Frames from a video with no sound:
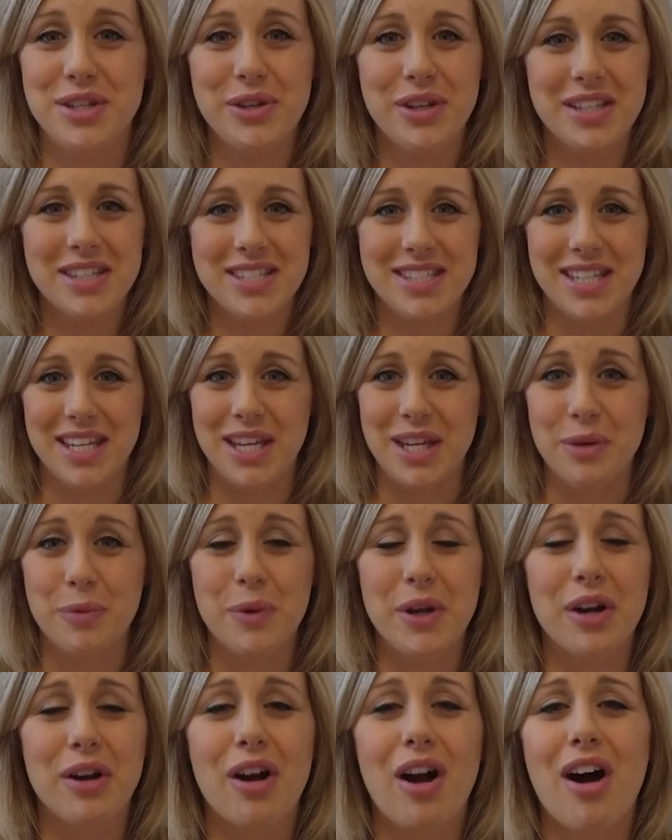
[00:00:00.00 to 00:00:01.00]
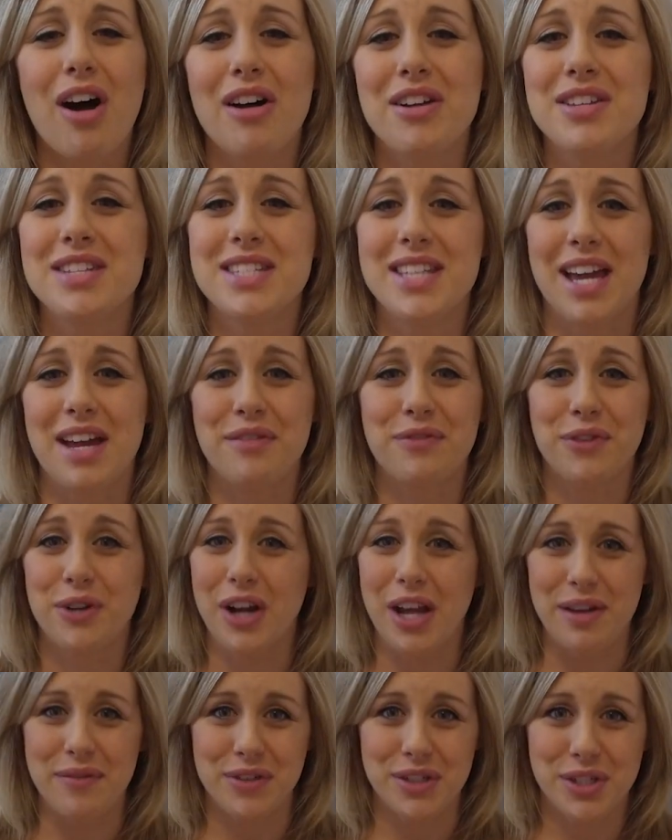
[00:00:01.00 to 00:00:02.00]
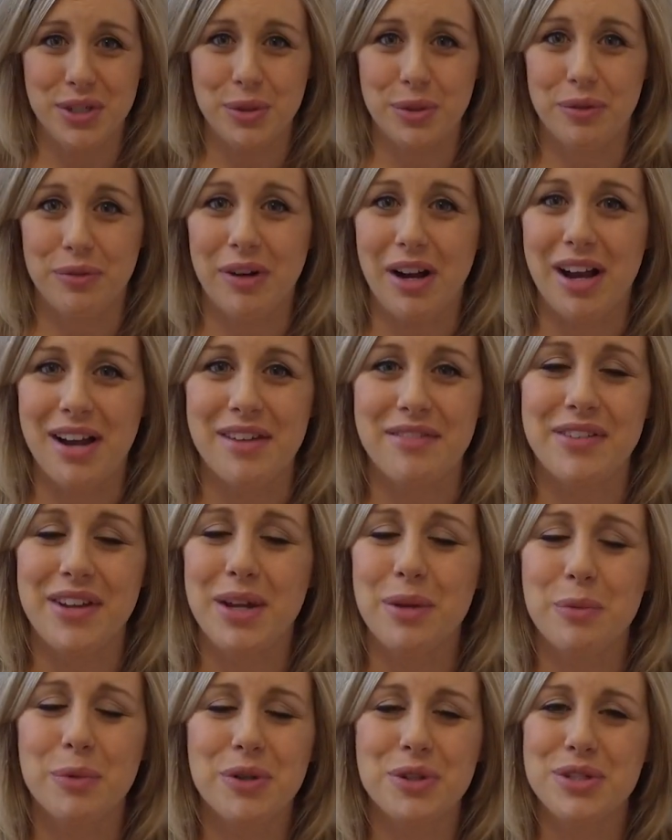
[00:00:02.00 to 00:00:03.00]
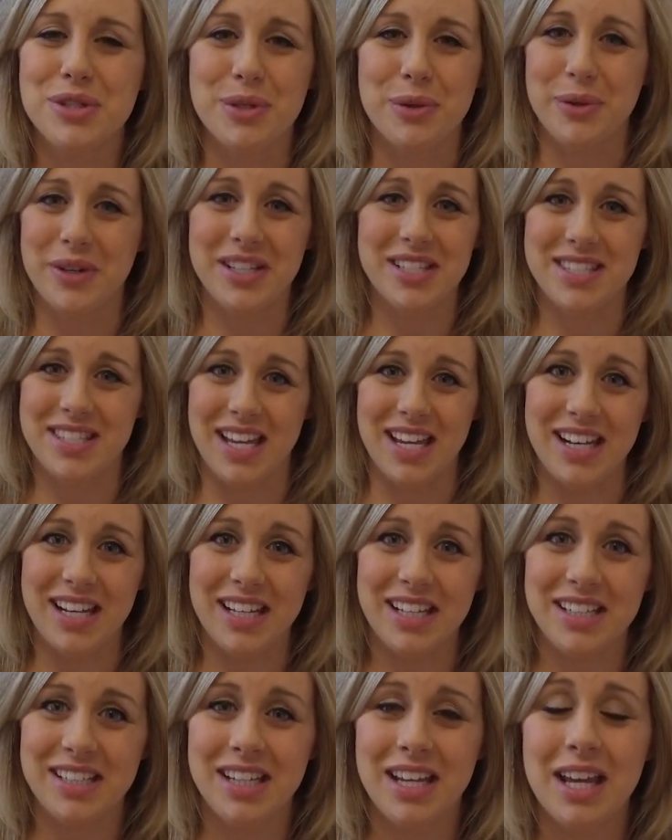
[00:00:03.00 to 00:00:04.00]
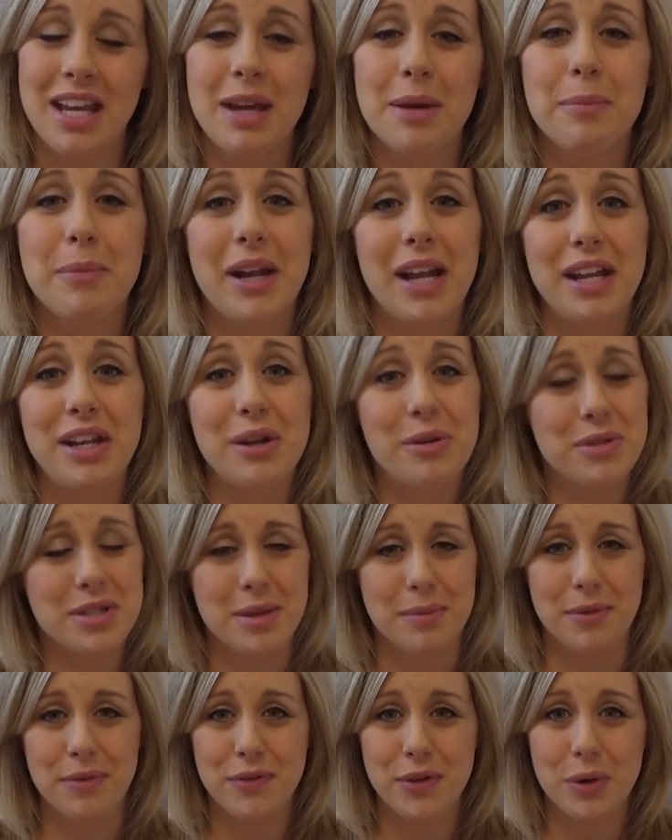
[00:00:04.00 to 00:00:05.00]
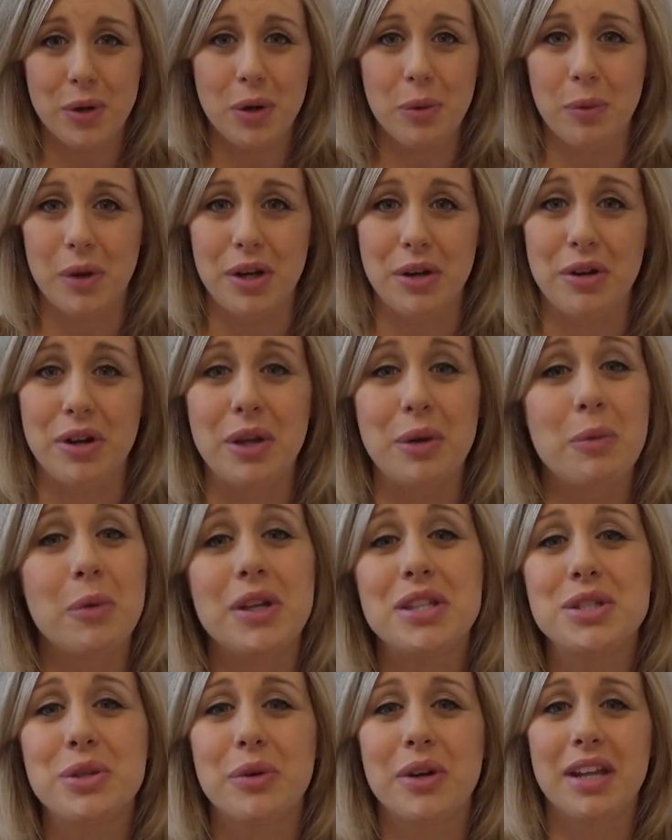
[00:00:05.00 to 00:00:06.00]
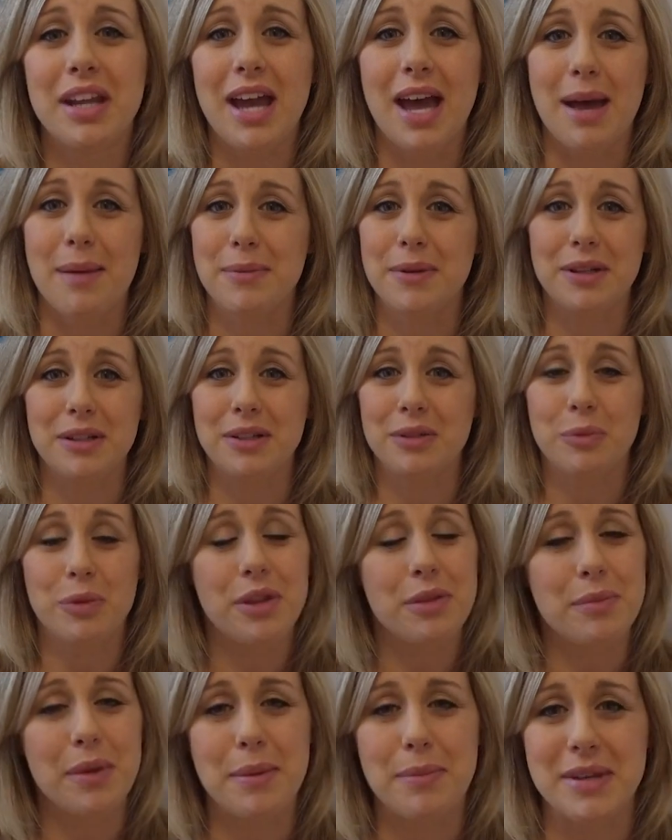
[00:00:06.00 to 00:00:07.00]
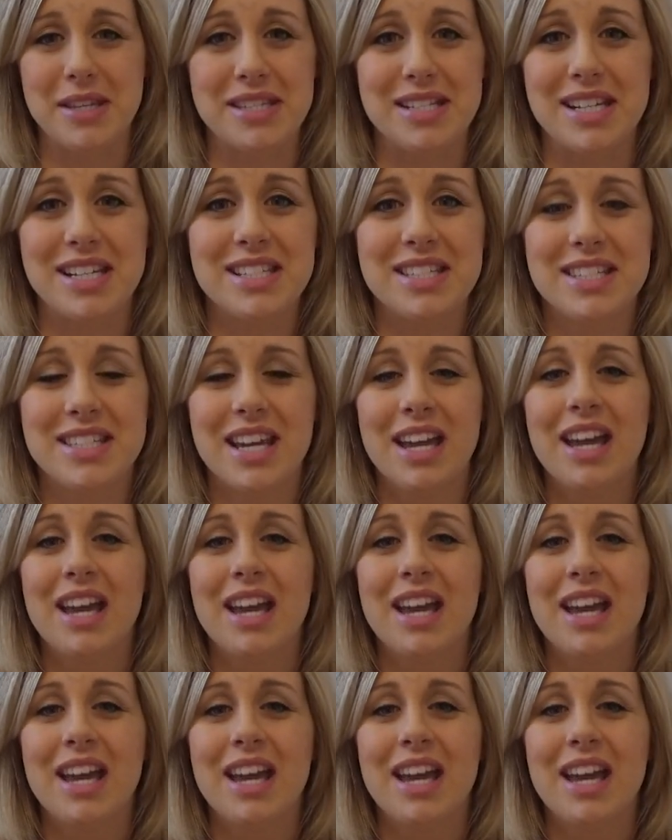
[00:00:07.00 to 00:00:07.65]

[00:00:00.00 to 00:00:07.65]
you can see, we are all set for Ava to arrive, and we're so excited. But I know some of you are wondering what's going to happen with my business.